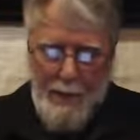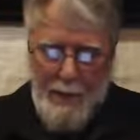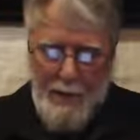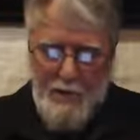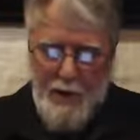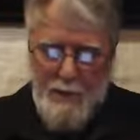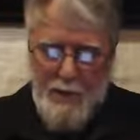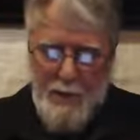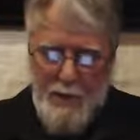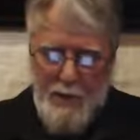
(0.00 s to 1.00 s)
In his
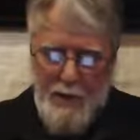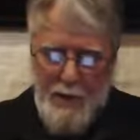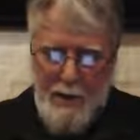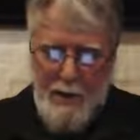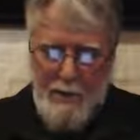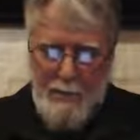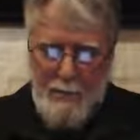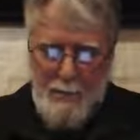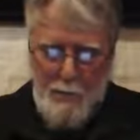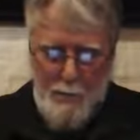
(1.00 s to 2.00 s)
chapter on li'an,
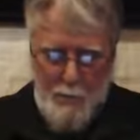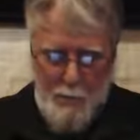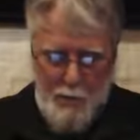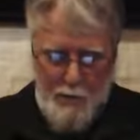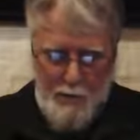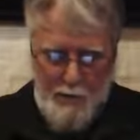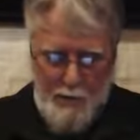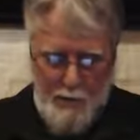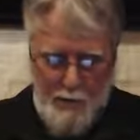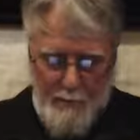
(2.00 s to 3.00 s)
which
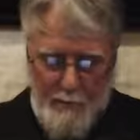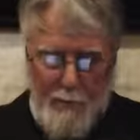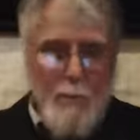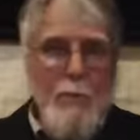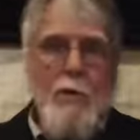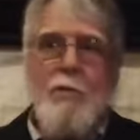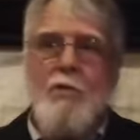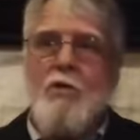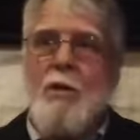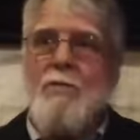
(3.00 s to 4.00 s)
is the
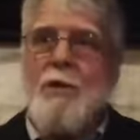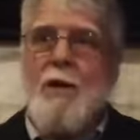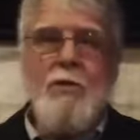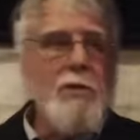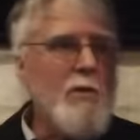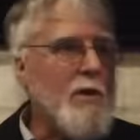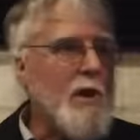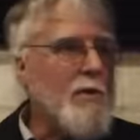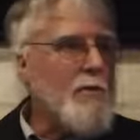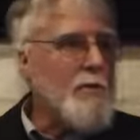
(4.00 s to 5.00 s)
mutual invocation of its
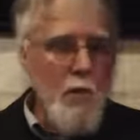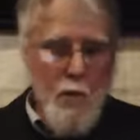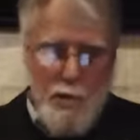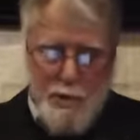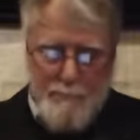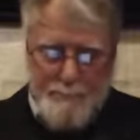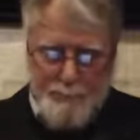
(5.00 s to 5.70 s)
kind of divorce,